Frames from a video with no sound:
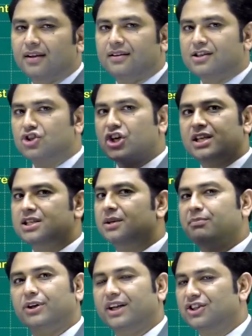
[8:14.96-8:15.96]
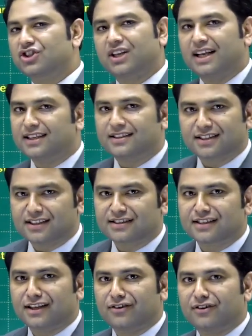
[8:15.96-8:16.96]
The change in potential energy is
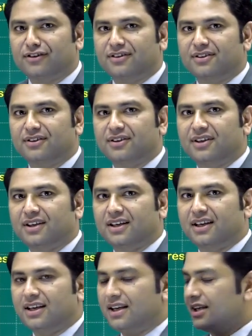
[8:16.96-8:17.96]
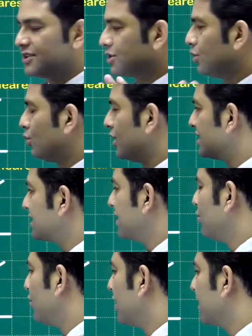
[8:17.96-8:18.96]
zero. So what's the
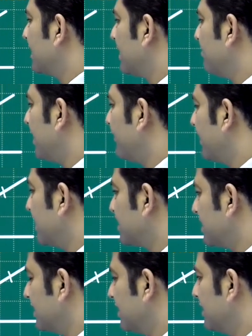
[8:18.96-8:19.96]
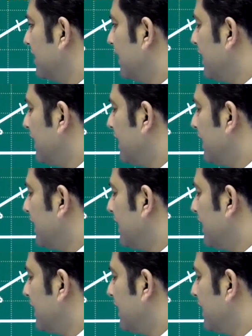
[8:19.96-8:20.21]
work done by friction?